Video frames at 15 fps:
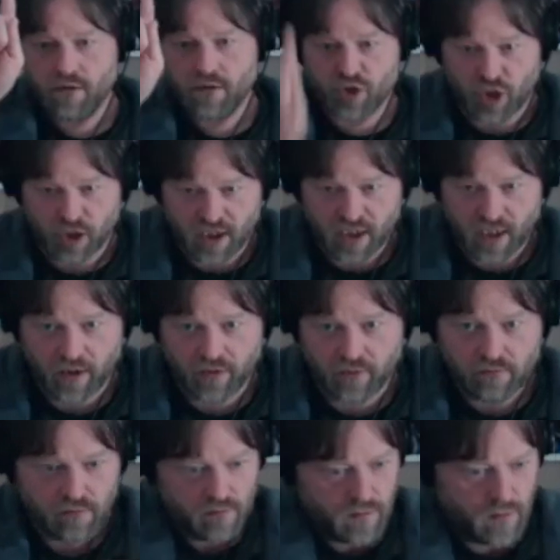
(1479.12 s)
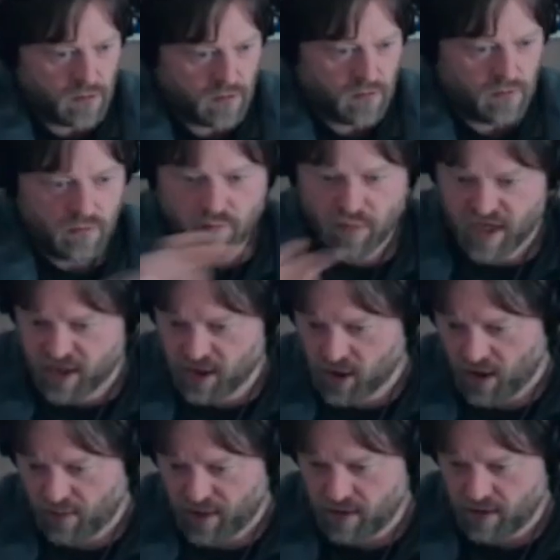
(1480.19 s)
shut it down, make a
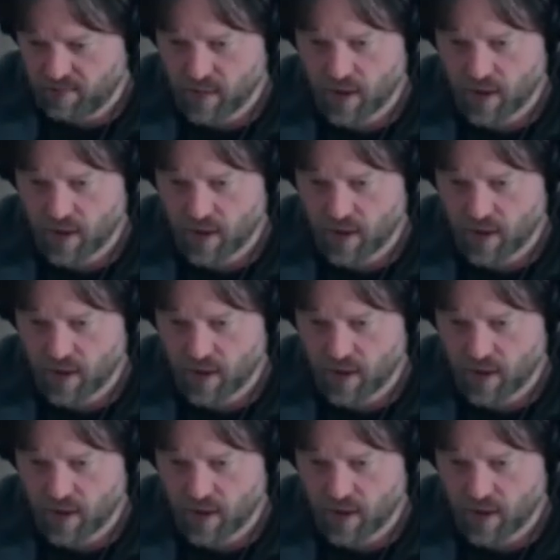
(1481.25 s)
copy,